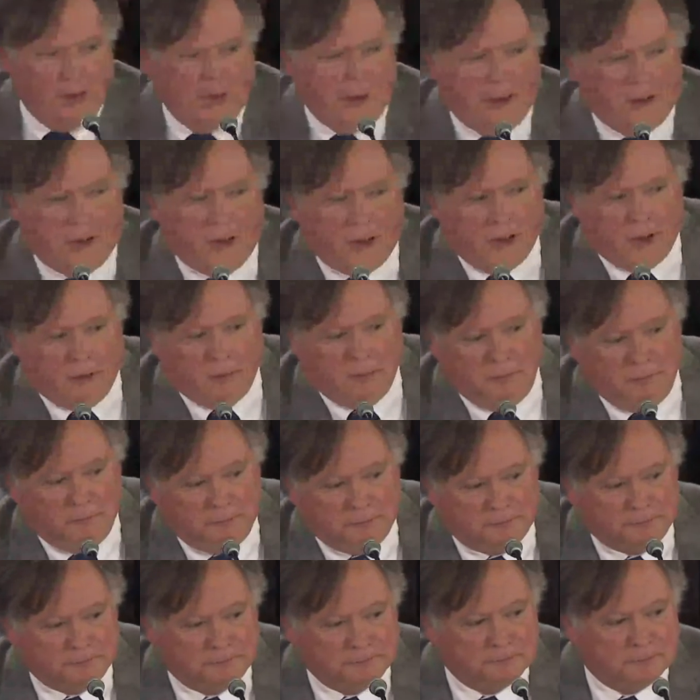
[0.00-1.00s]
um,
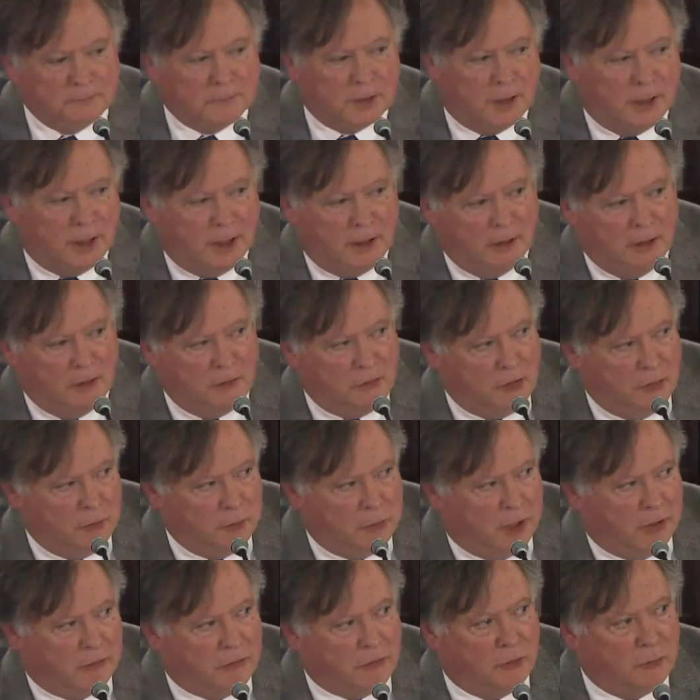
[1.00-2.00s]
I lived in
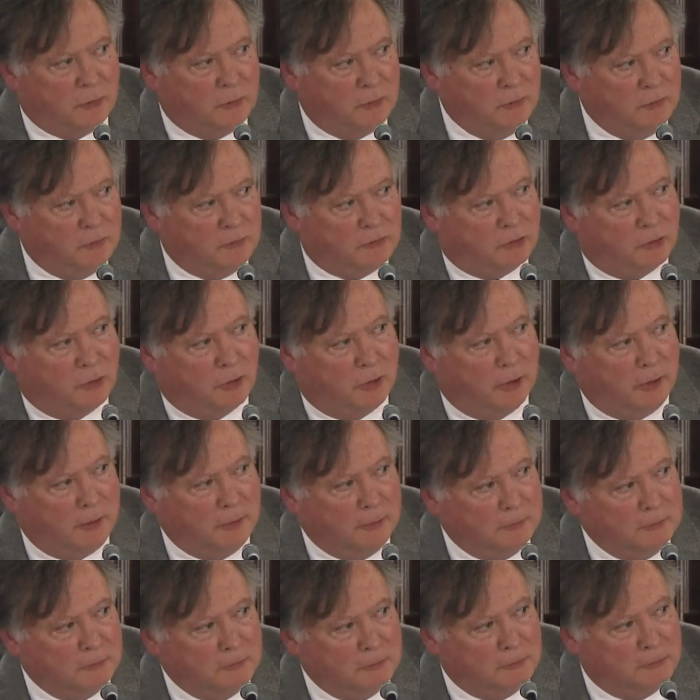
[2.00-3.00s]
Bethlehem for
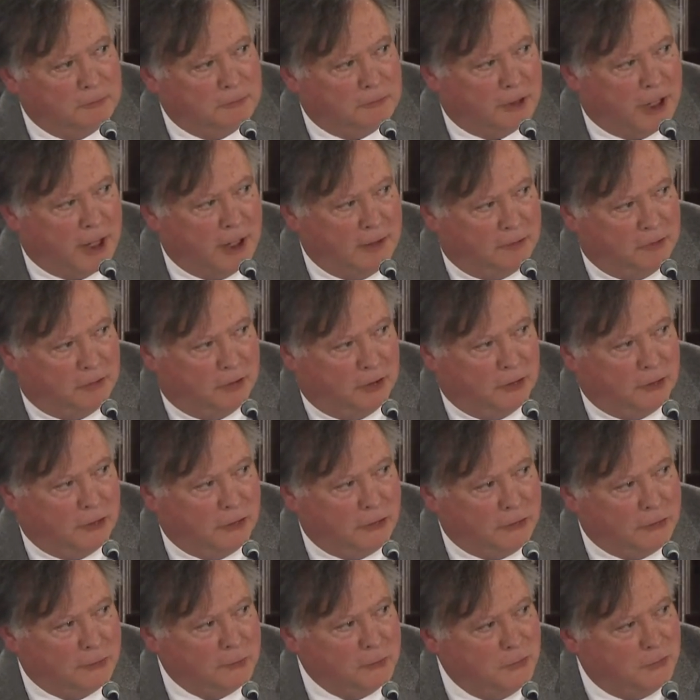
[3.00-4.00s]
five
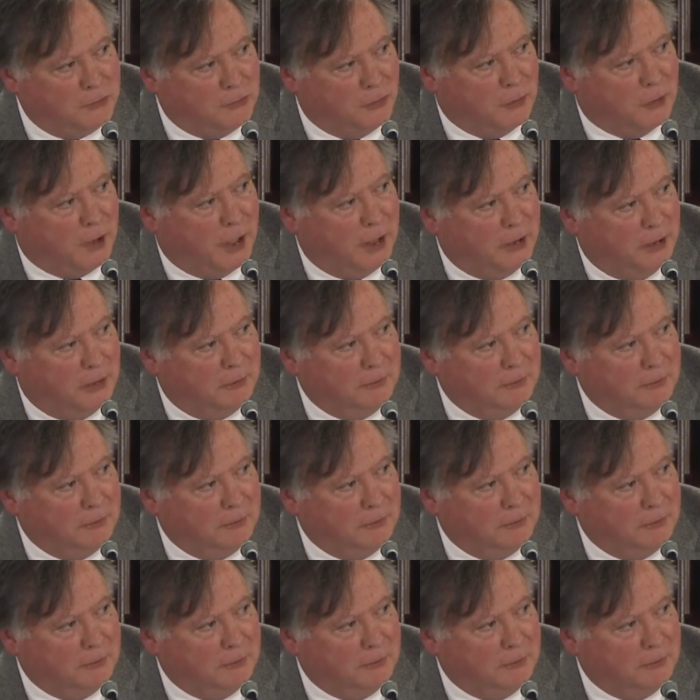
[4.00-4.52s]
years. It's so a cute I,